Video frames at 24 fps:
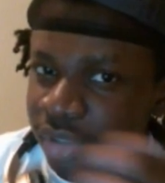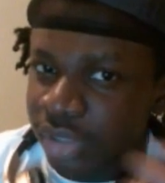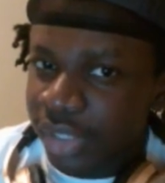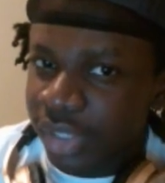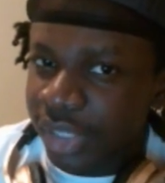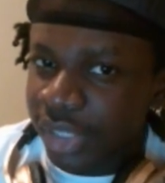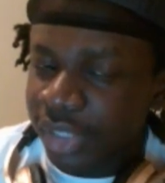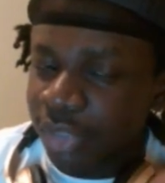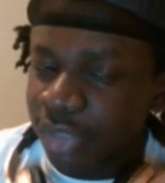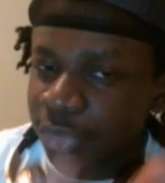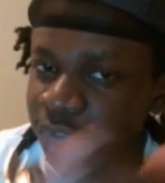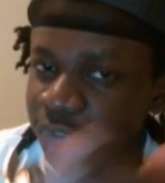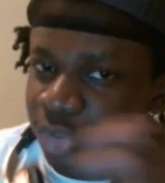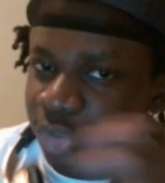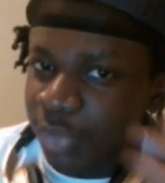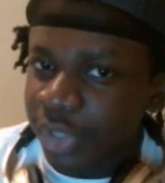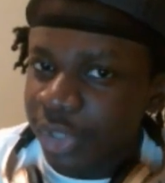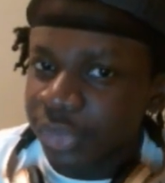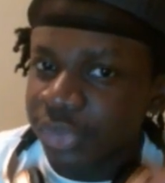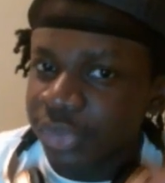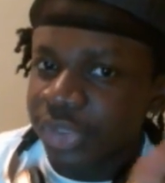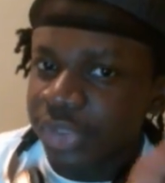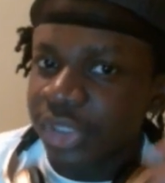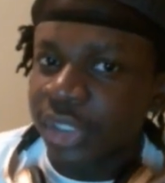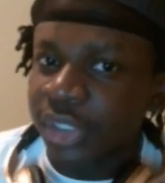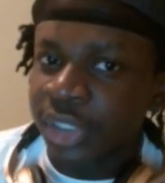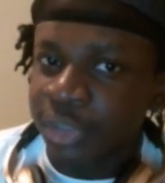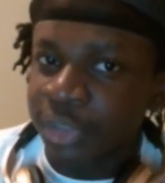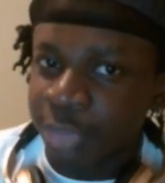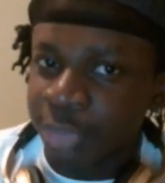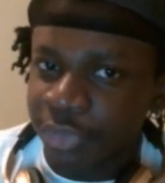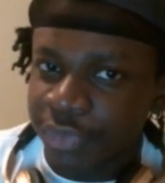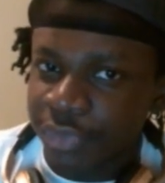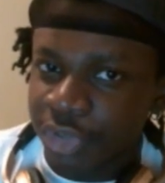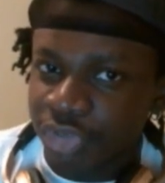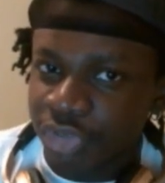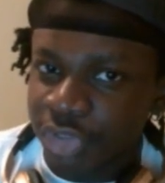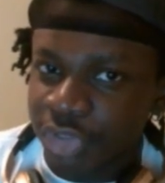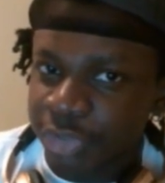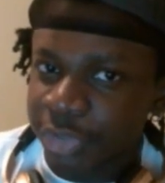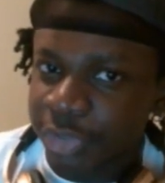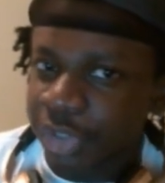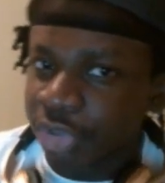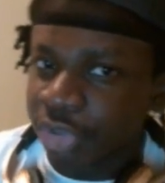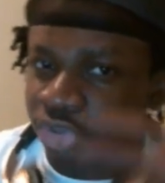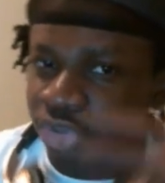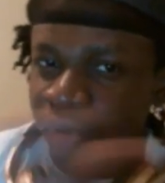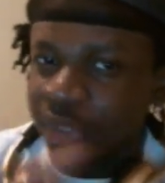And the reason why you're seeking perfection is
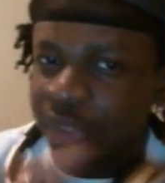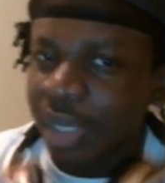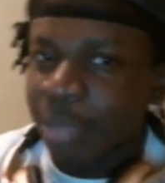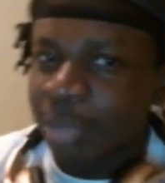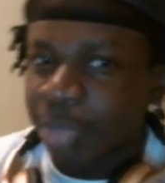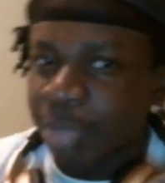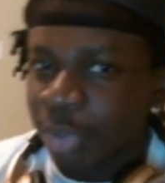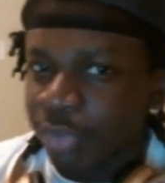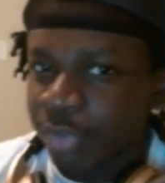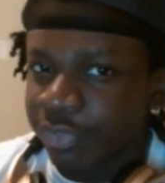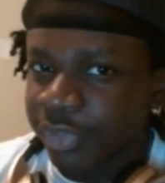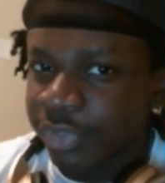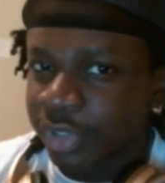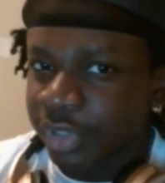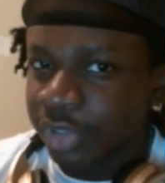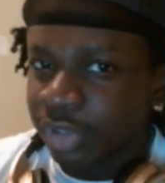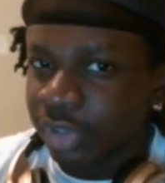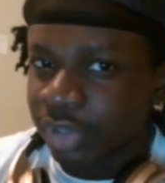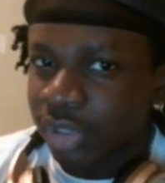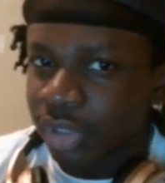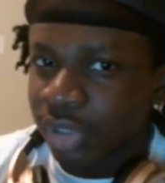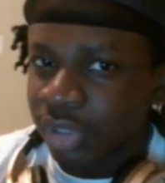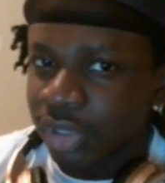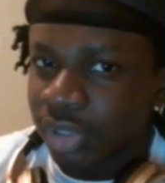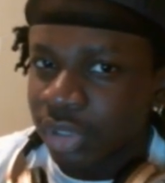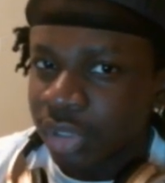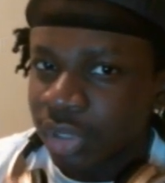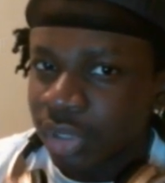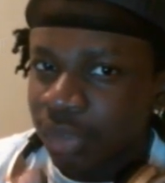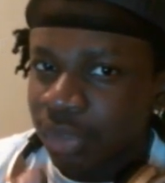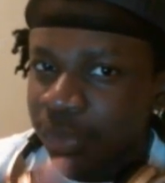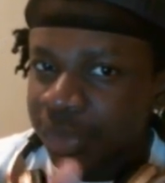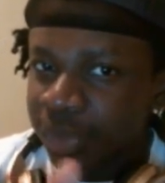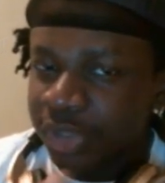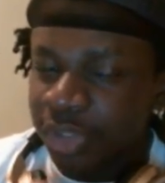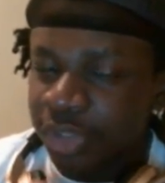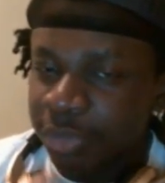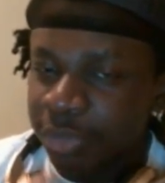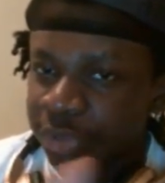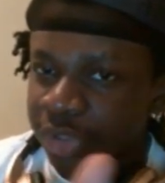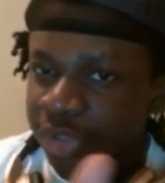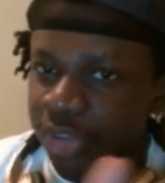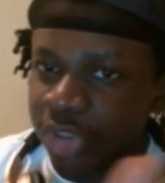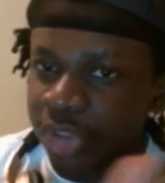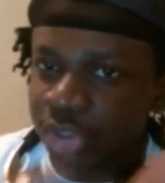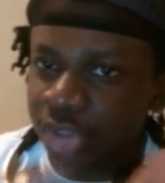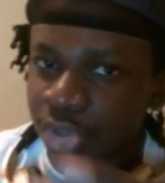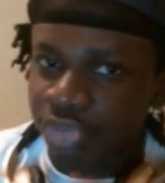because you're not perfect. Wisdom is
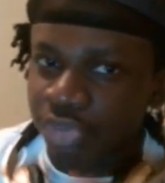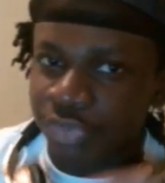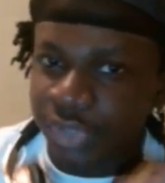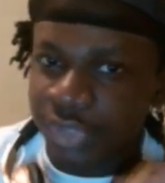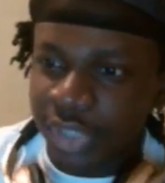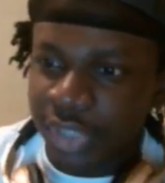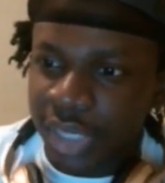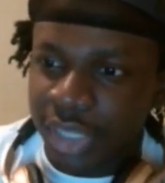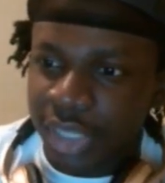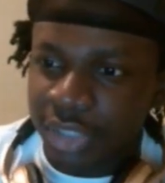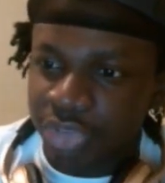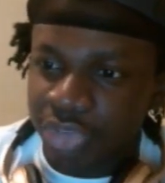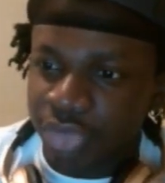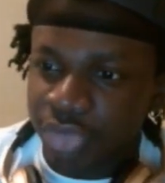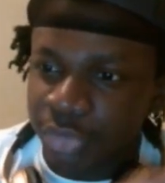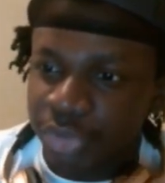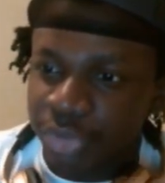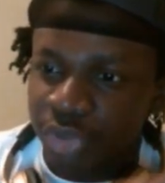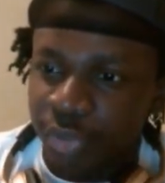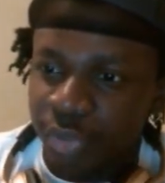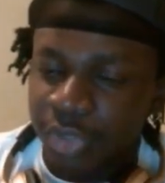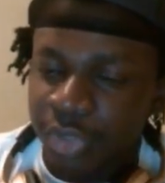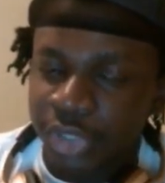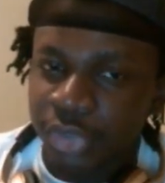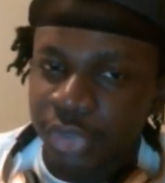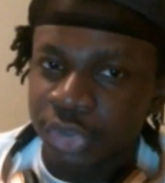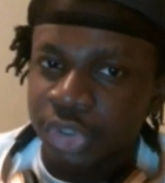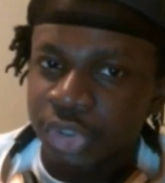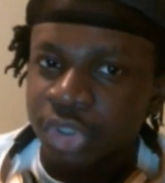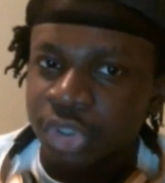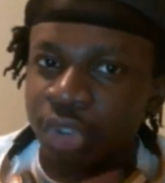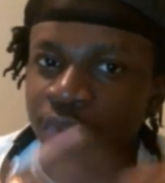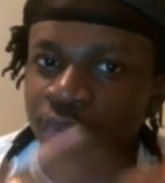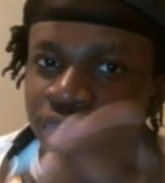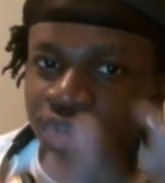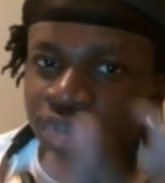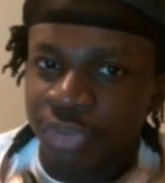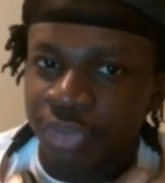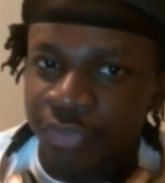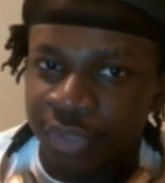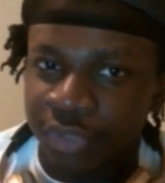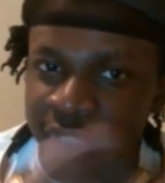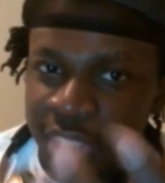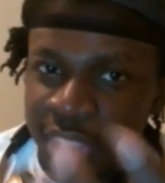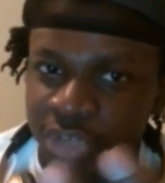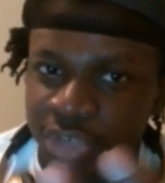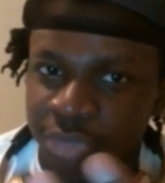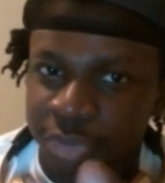a search for knowledge. The reason why you're searching for
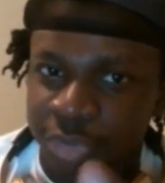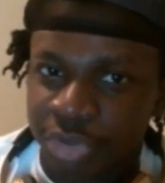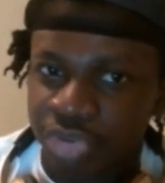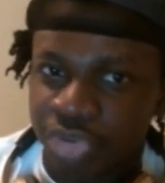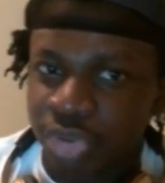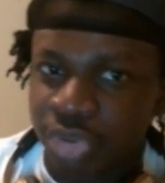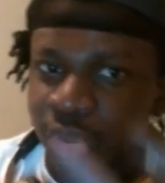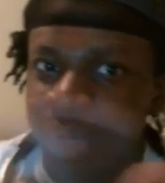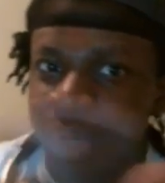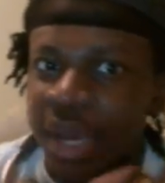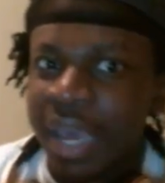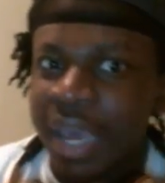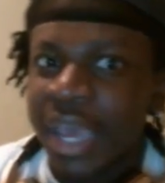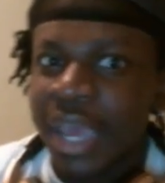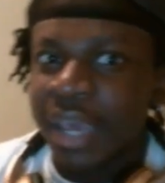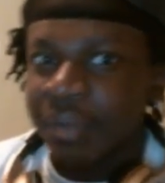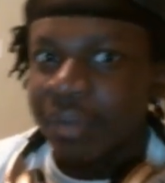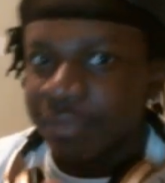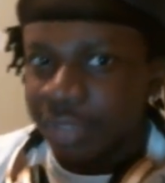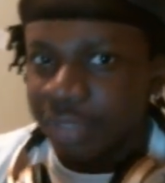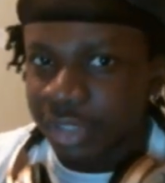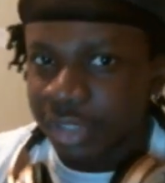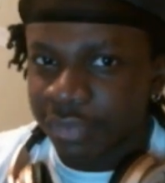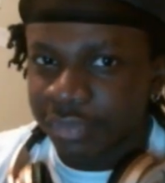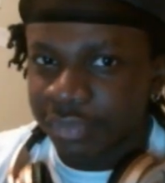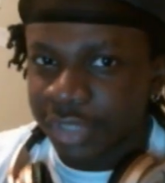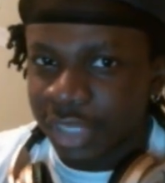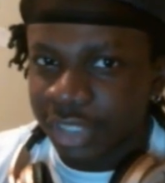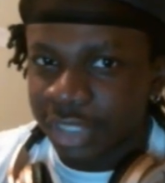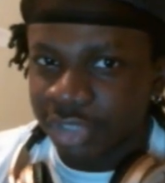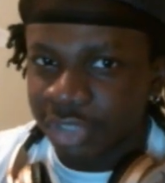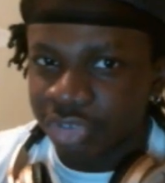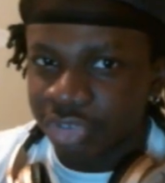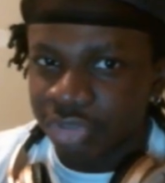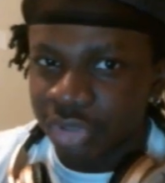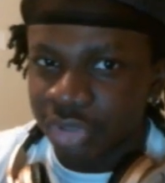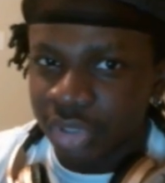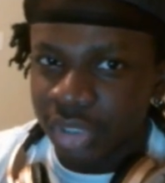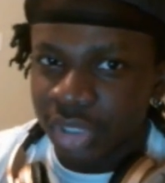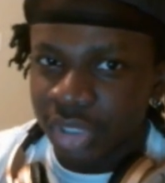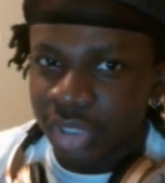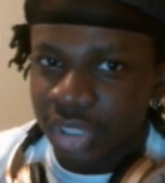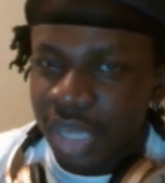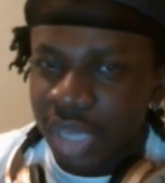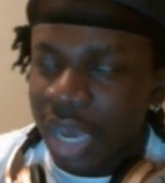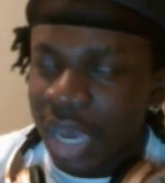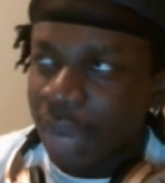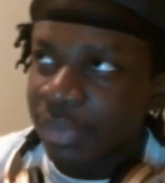knowledge is because you don't have enough knowledge.
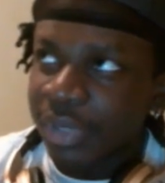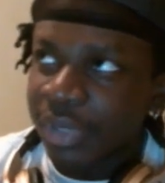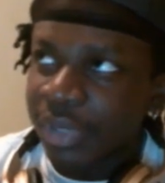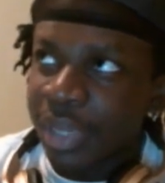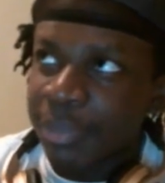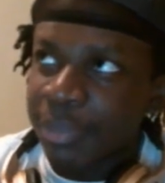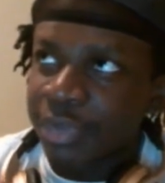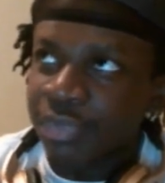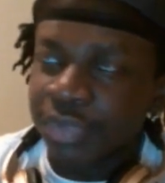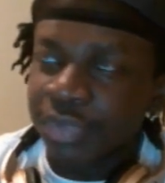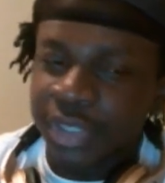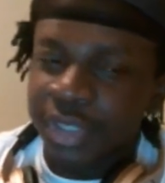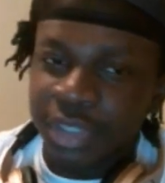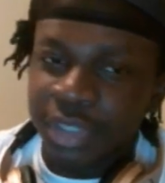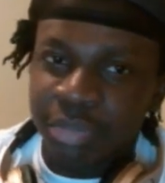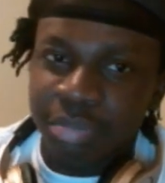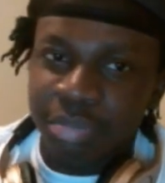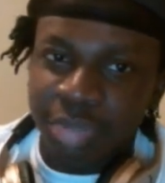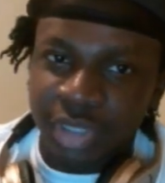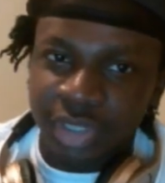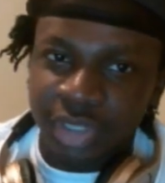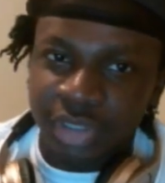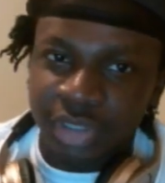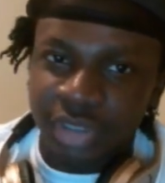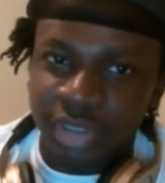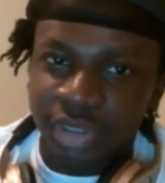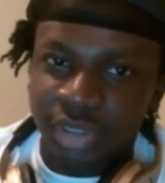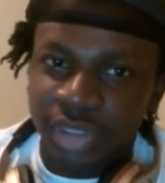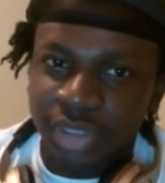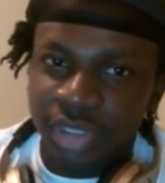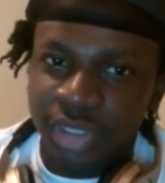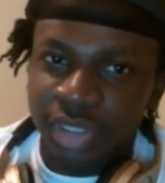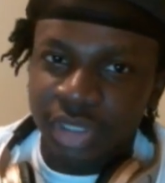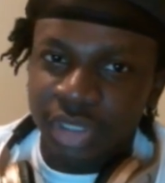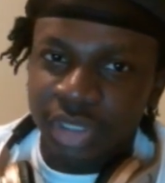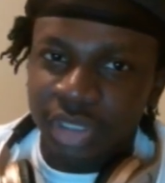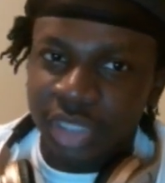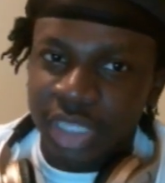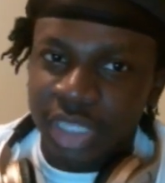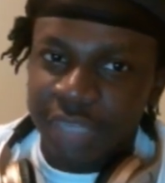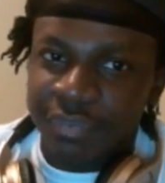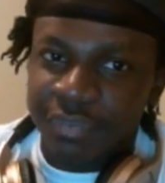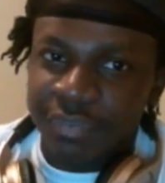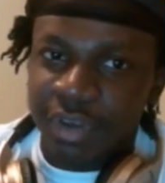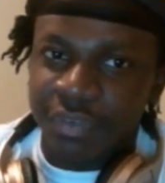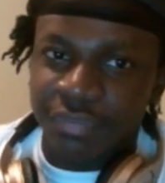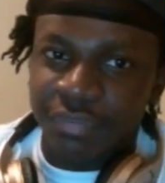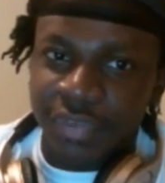I would not be reading books
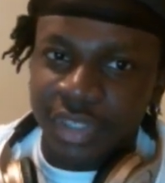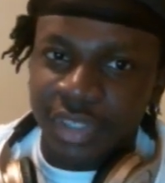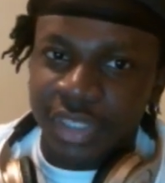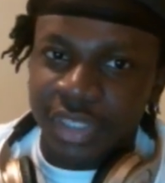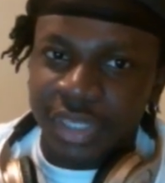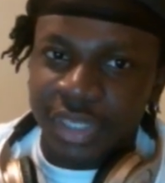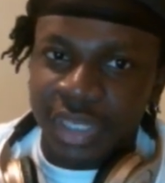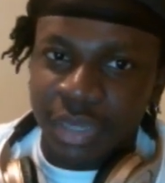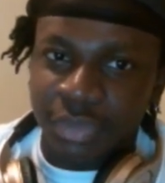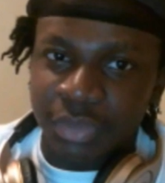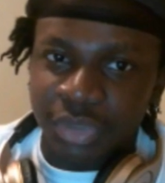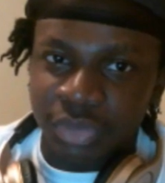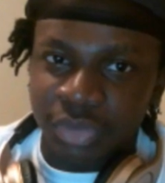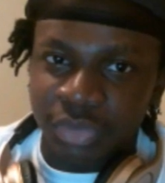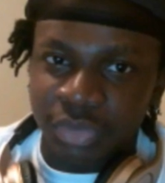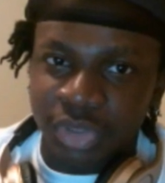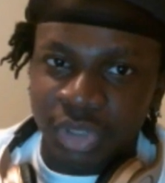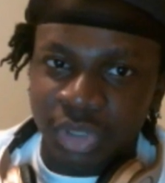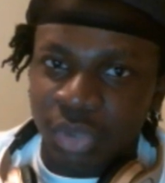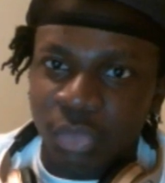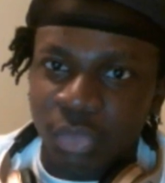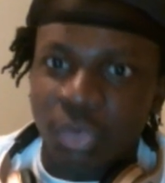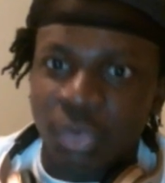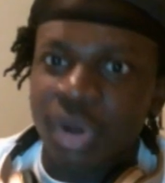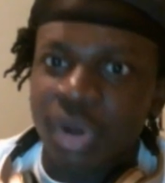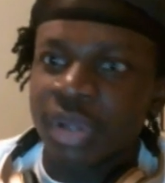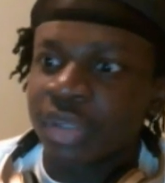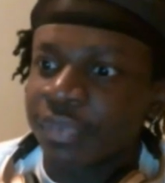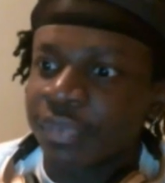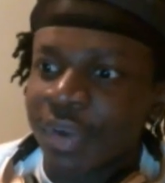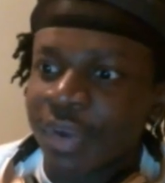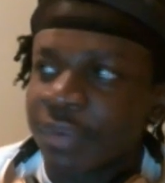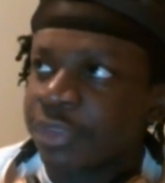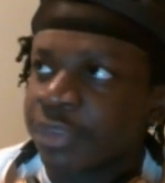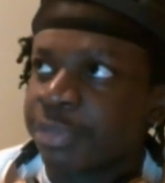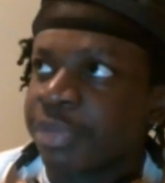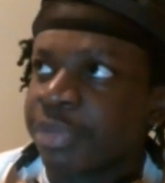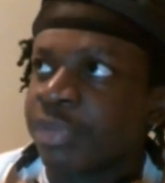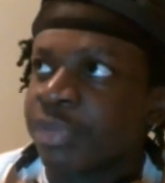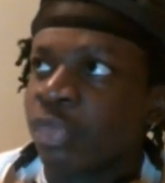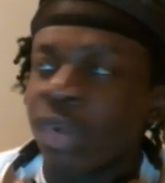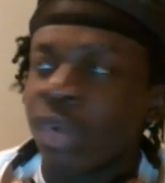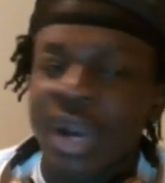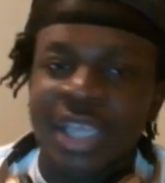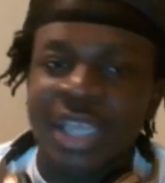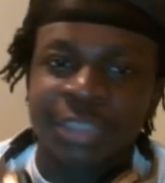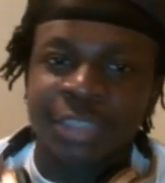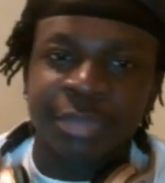if I felt like I was, if I was
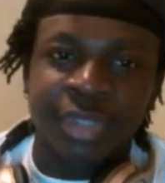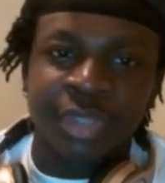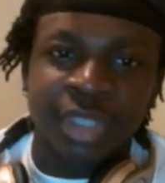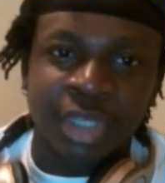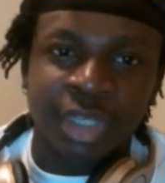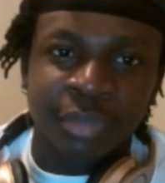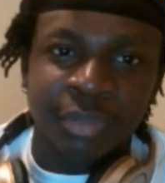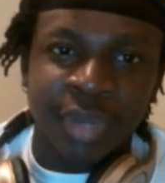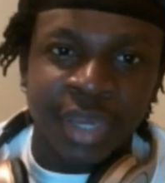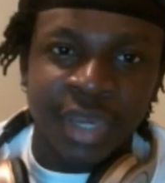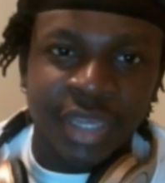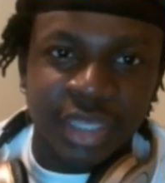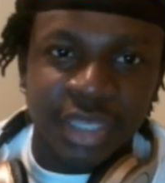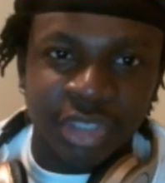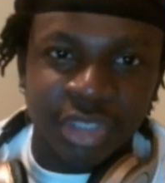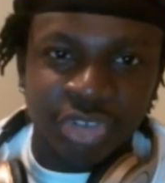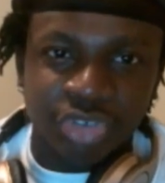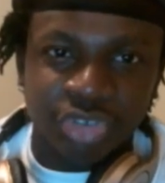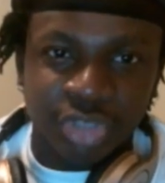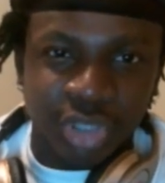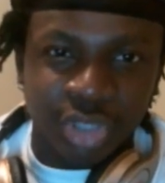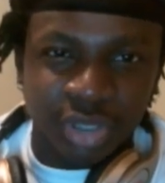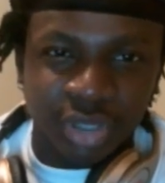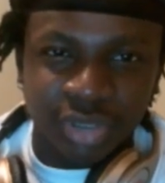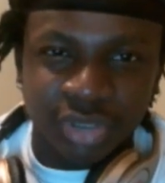wise beyond my age,